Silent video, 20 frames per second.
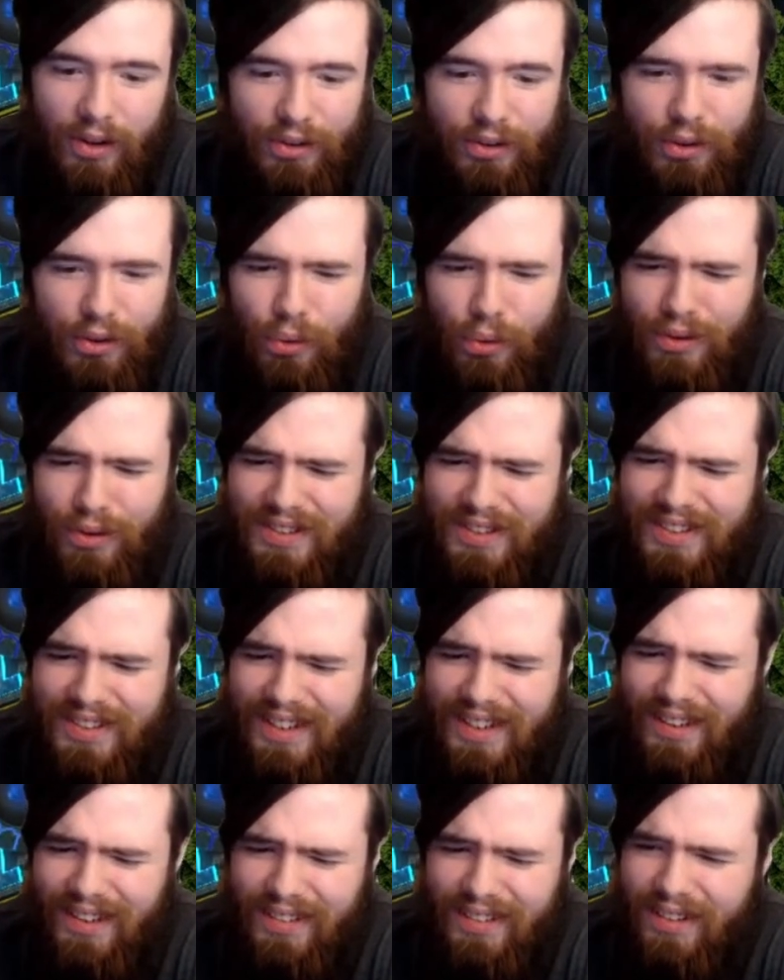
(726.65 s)
Tort
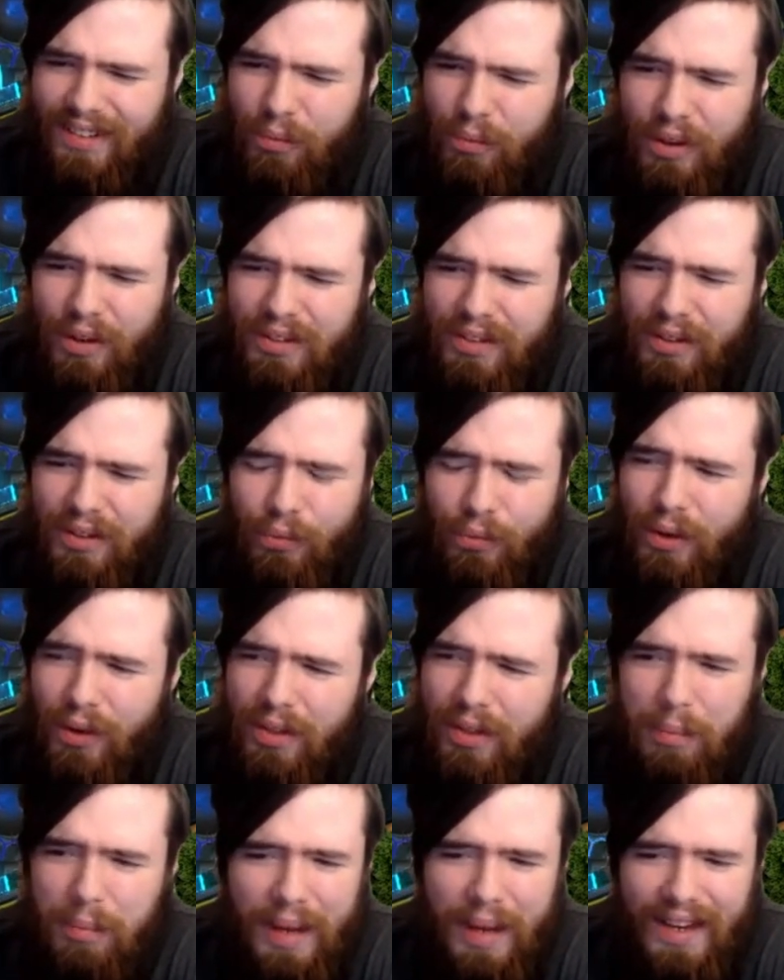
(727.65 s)
skills. We're we're
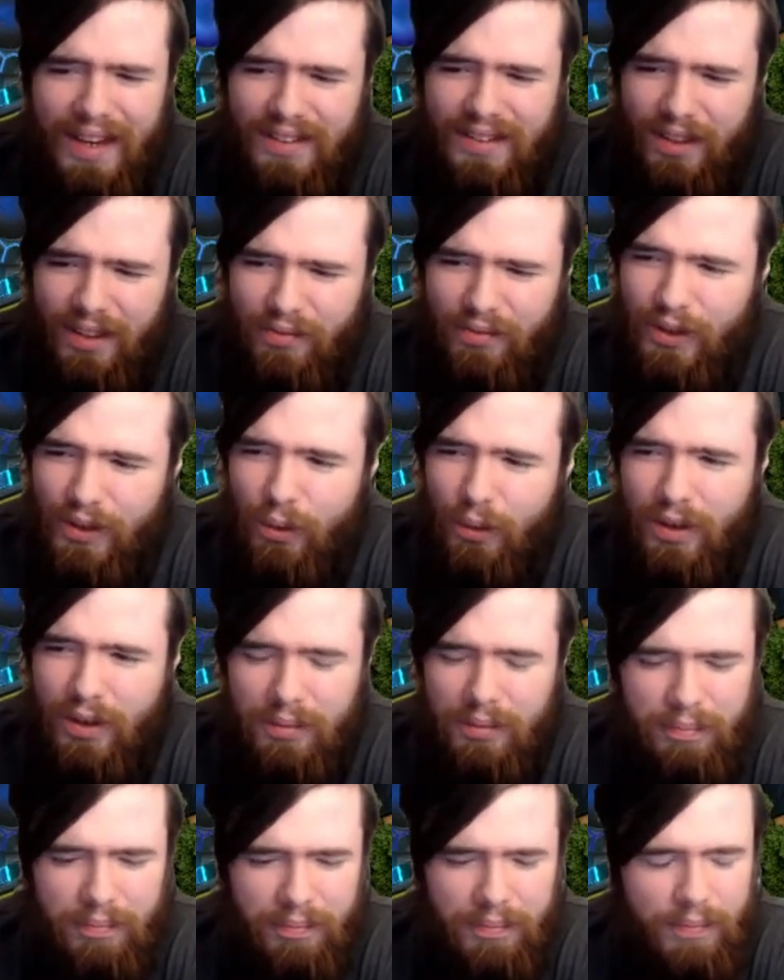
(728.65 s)
the best at the video
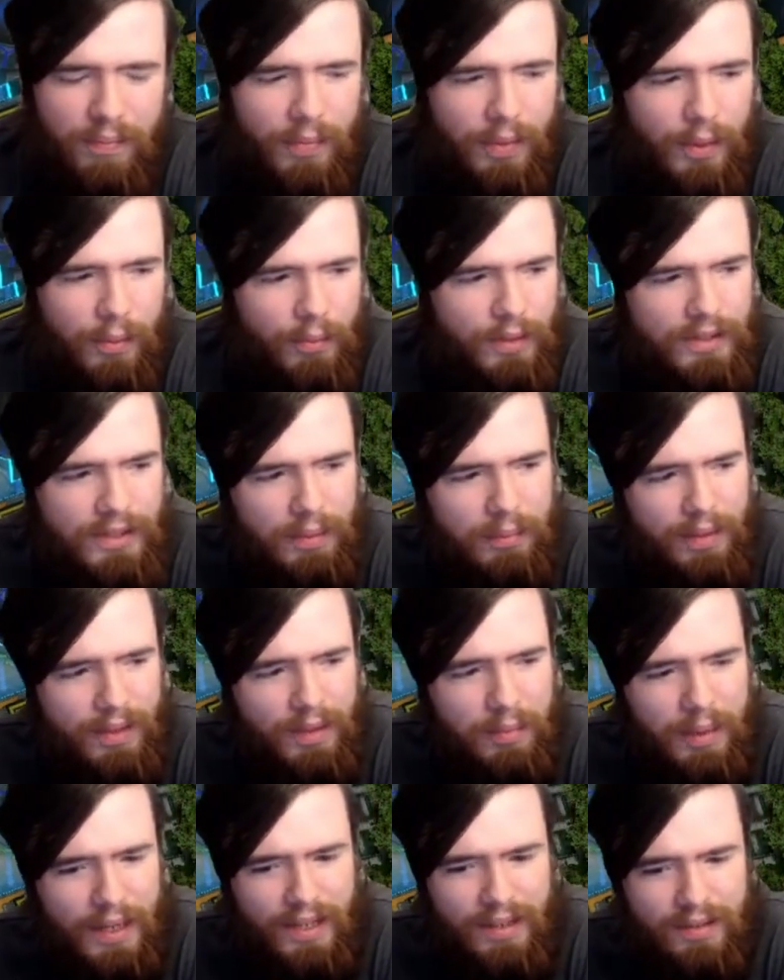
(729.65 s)
game. We're simply
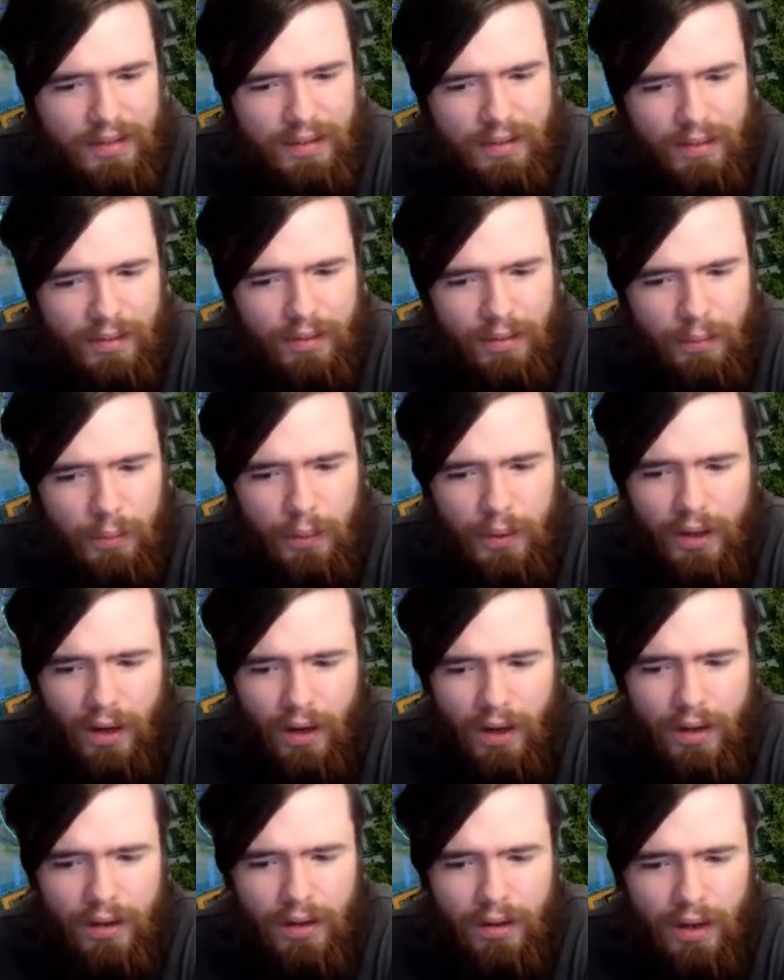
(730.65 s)
the best. We
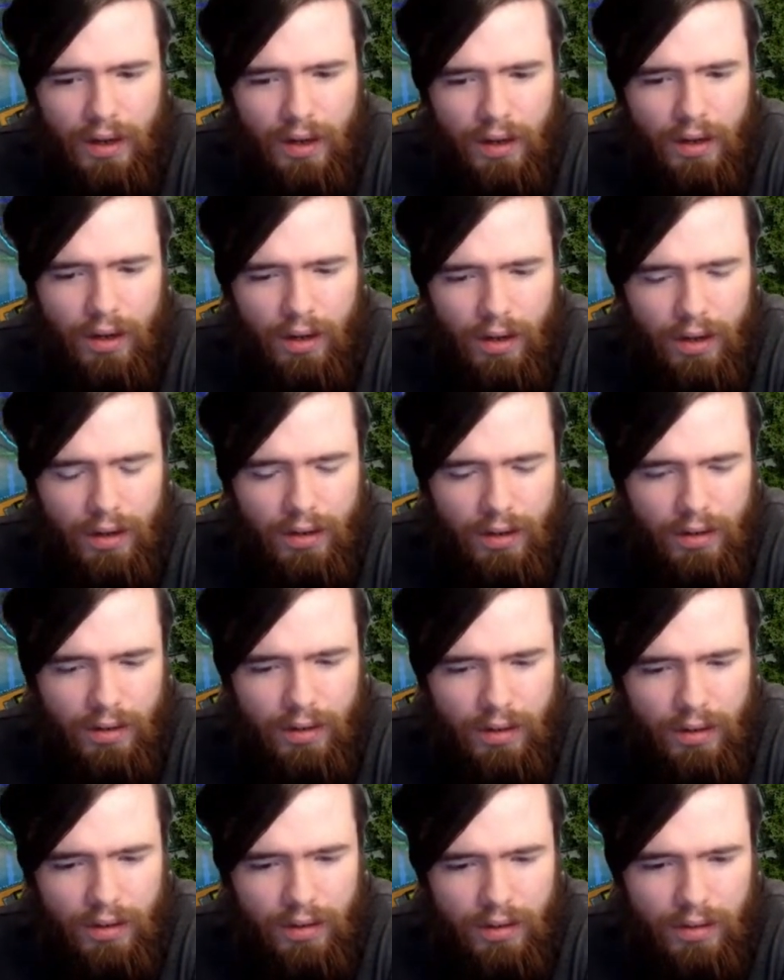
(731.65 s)
are
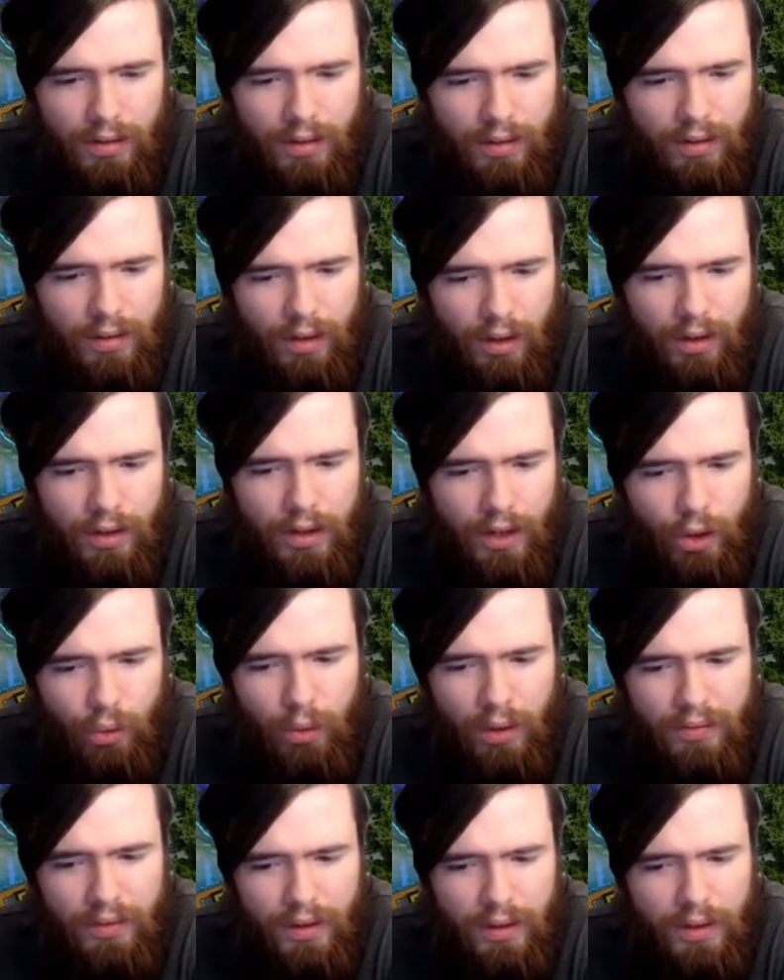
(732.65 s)

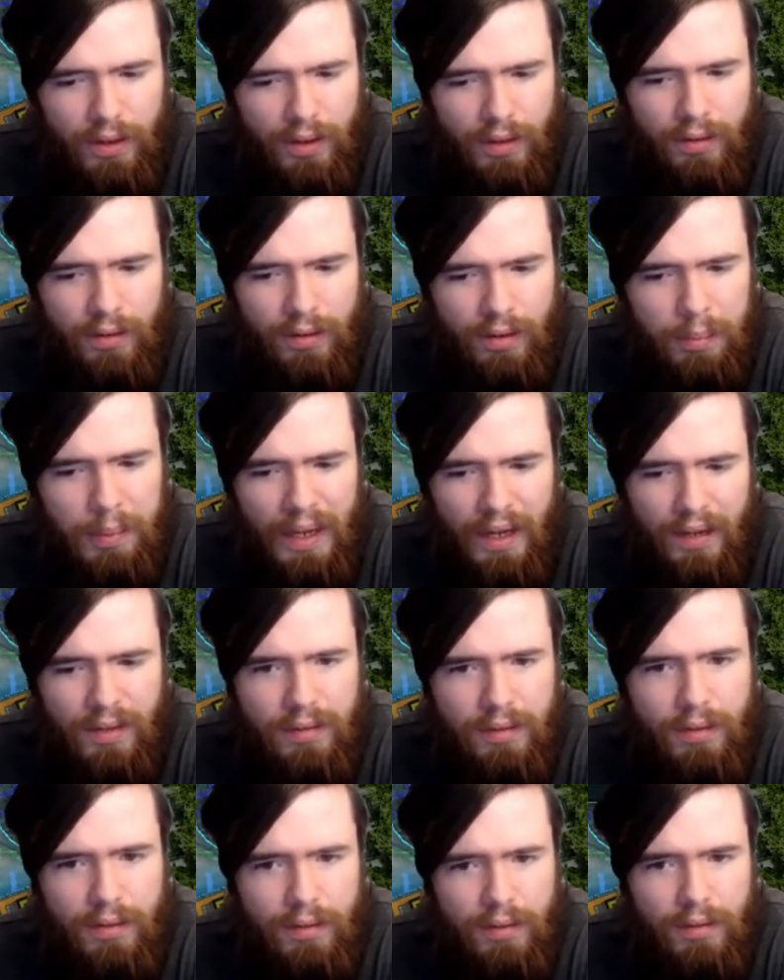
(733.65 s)
unequivocally the
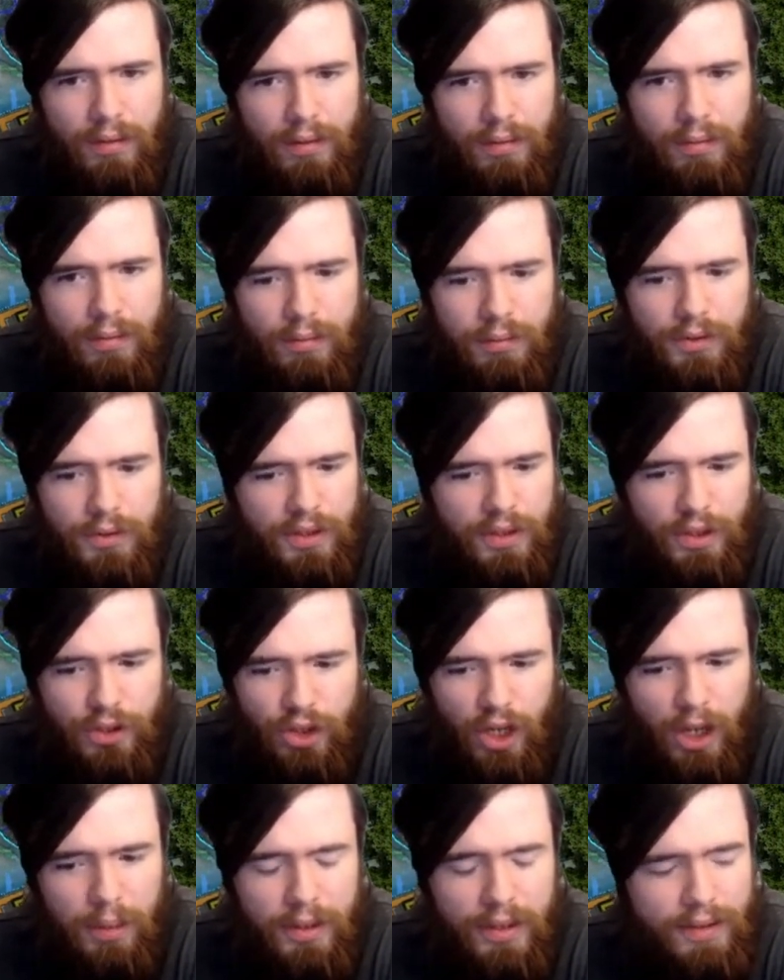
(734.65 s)
best. We're just gonna
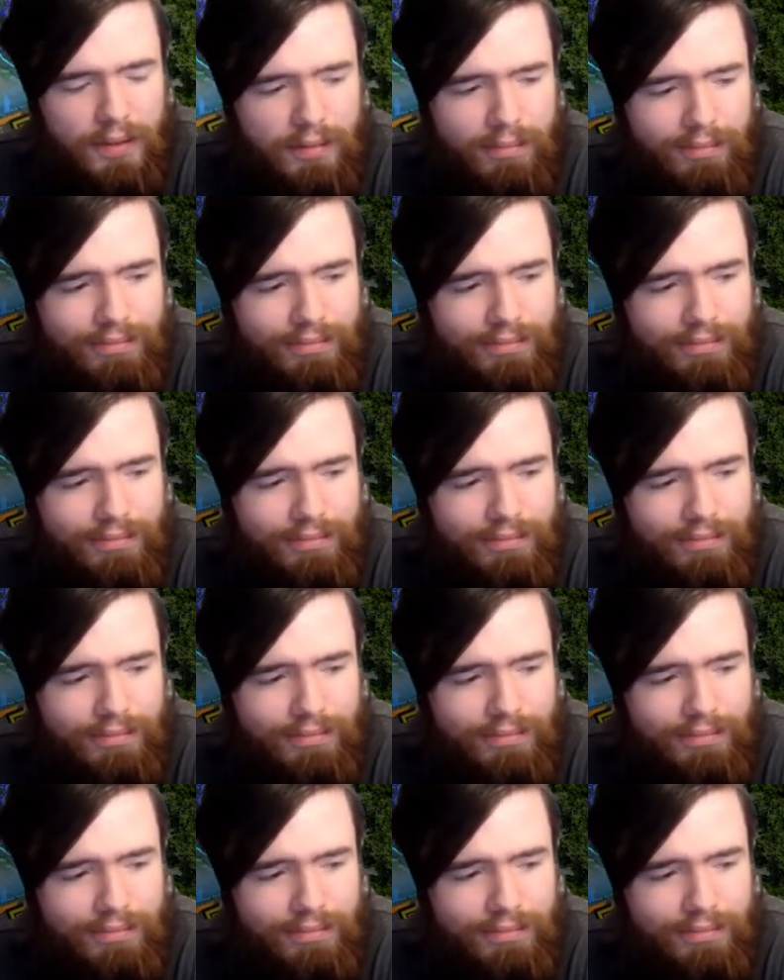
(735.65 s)
droplet.